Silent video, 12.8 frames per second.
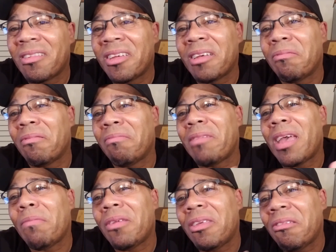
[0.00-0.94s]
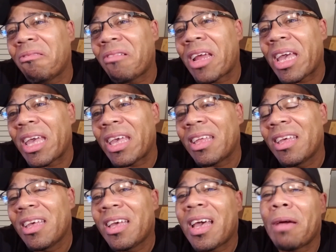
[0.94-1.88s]
Yeah, maybe you're right.
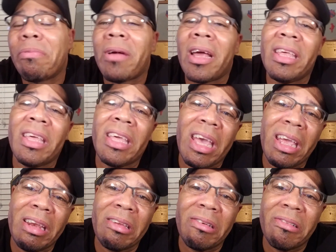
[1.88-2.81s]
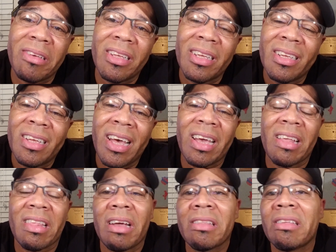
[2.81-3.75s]
I probably can't do it. I
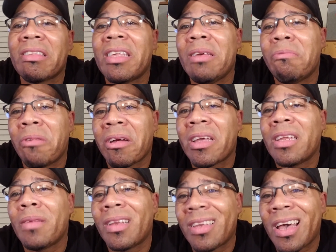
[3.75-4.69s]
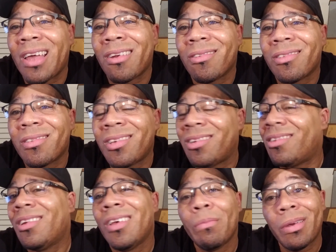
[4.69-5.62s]
guess I'll just keep working at McDonald's.
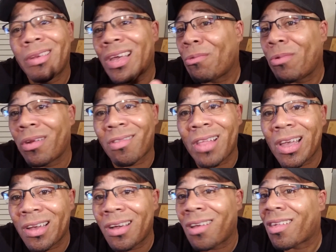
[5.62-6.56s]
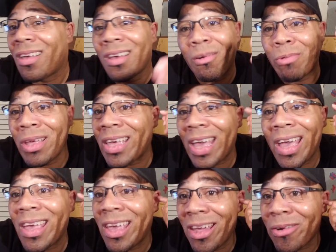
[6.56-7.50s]
But not winners like us. We
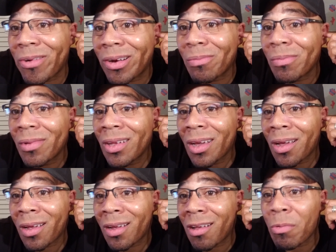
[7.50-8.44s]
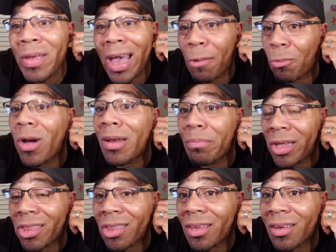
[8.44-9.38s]
can't hear them because we got one
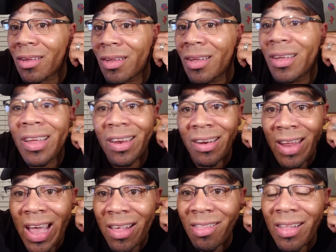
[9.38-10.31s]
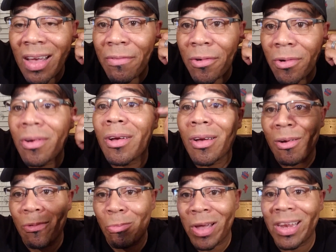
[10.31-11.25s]
mission. Next level,
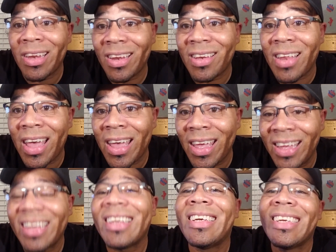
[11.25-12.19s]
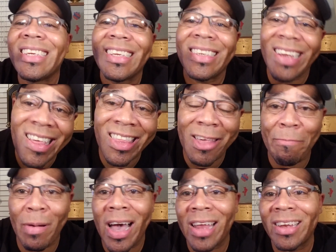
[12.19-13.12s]
winning the day. This your
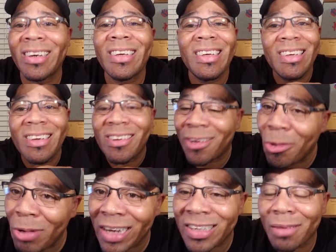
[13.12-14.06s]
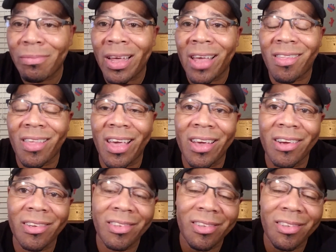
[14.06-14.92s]
partner. Tune out them naysayers.